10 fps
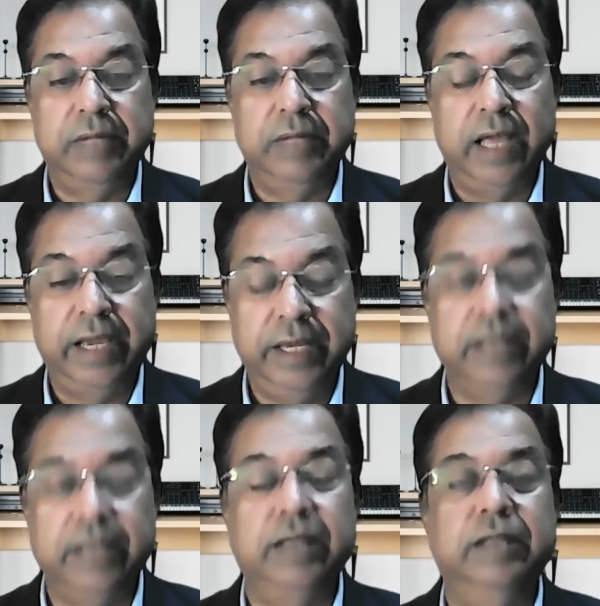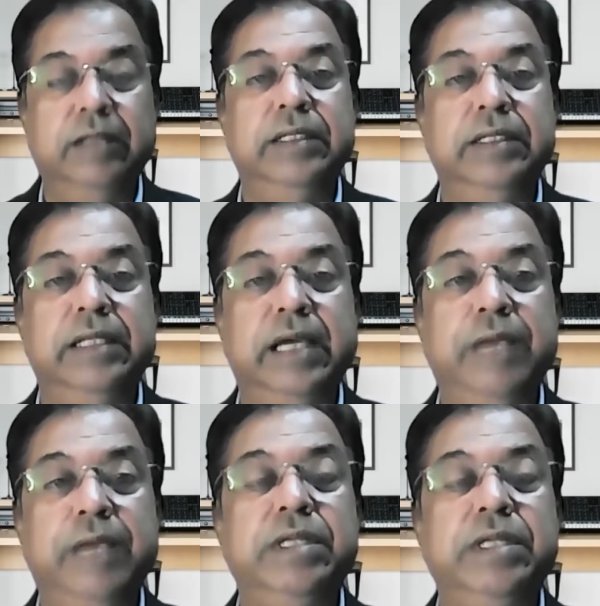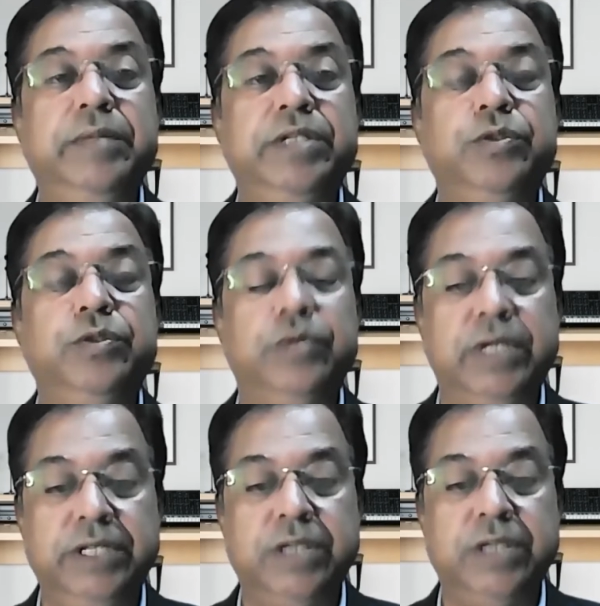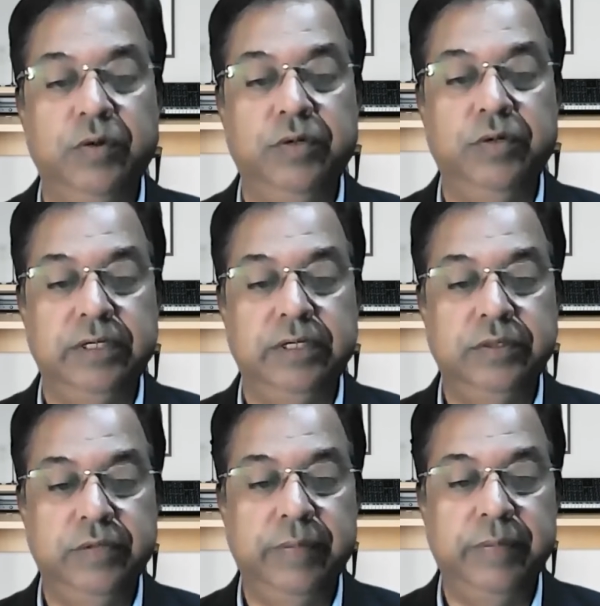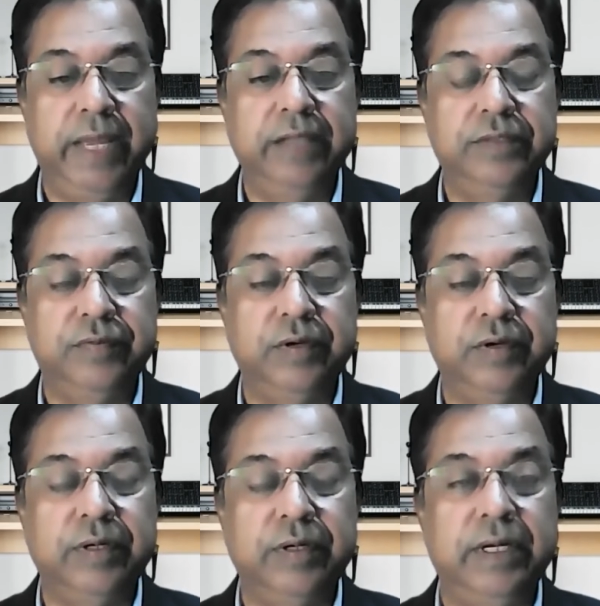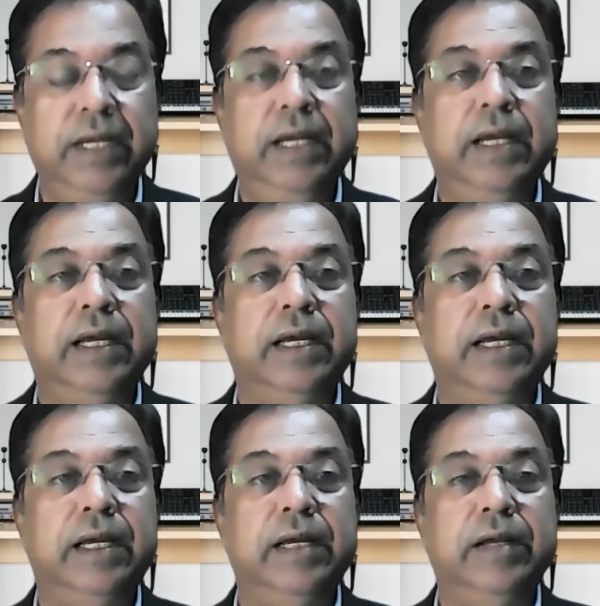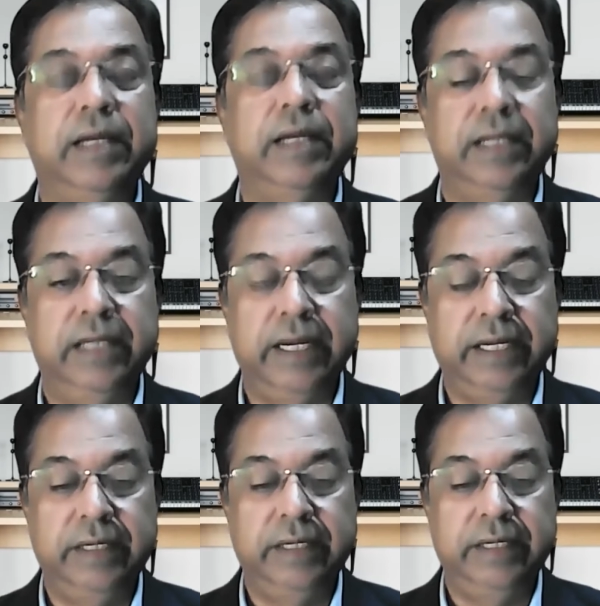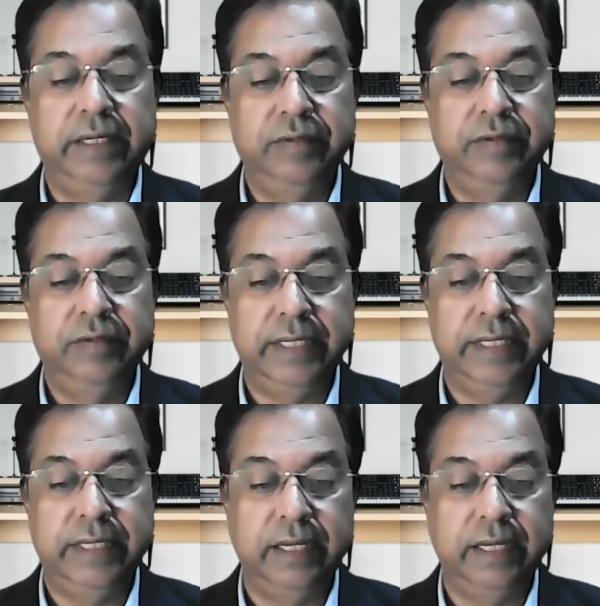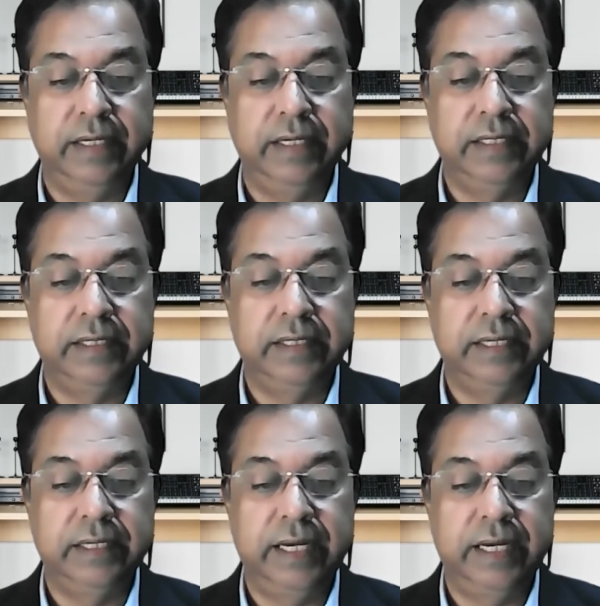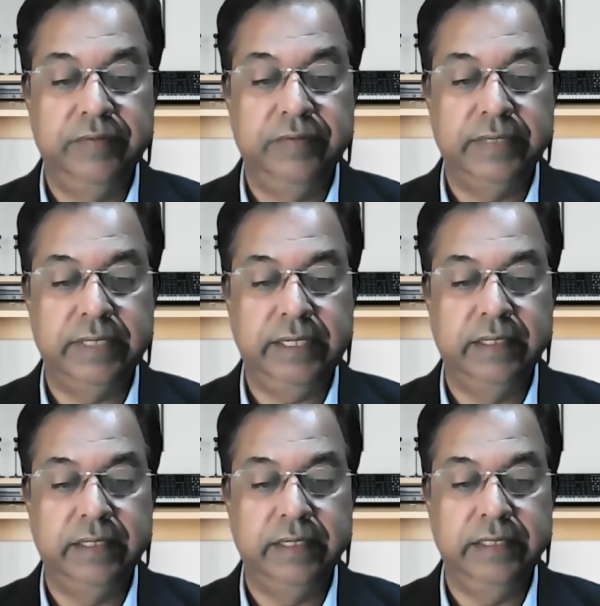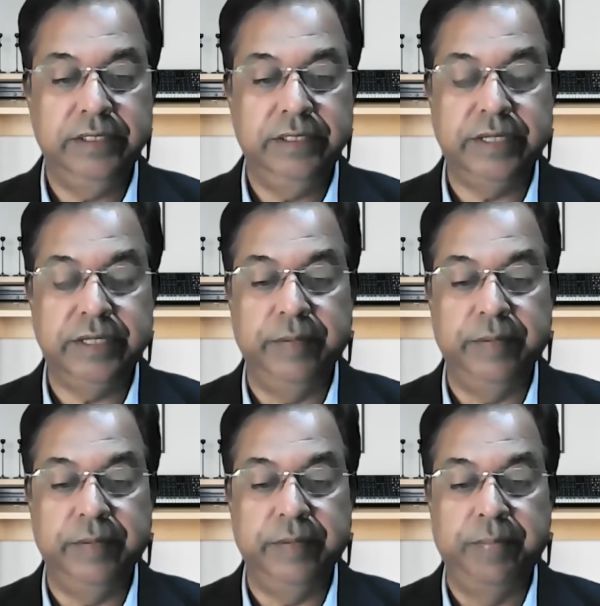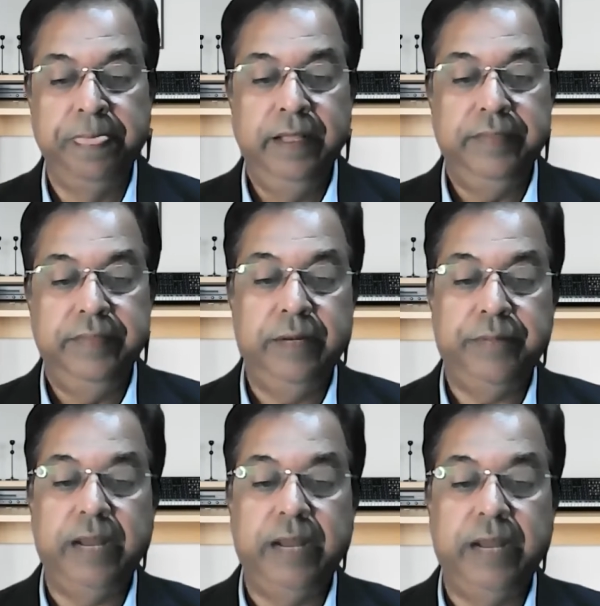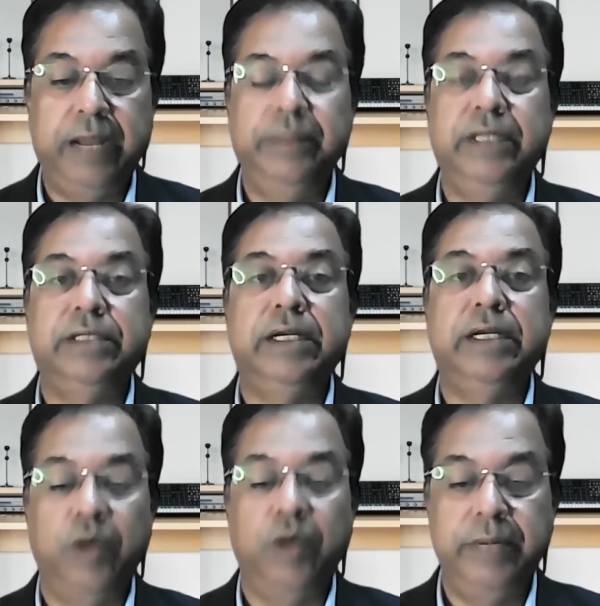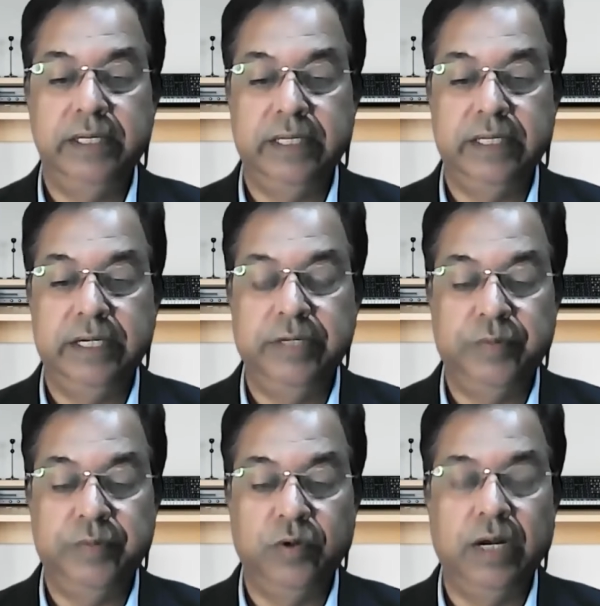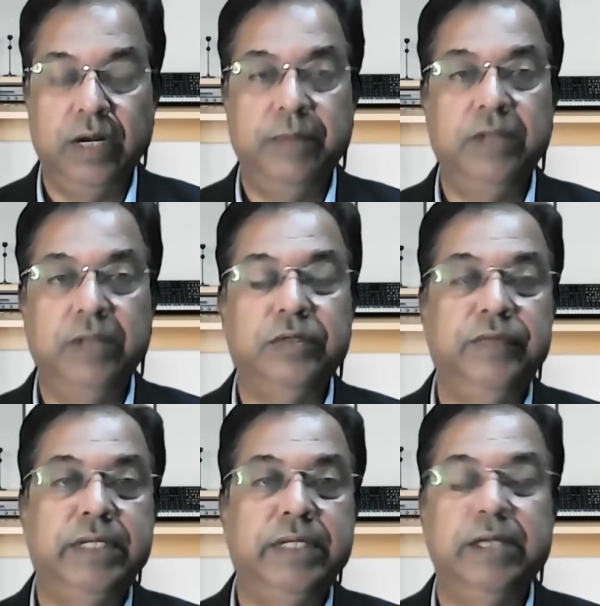Again, the MSMEs should reach out to the banks for getting facility under lending facility under this scheme. Then Prime Minister Employment Generation Program also, which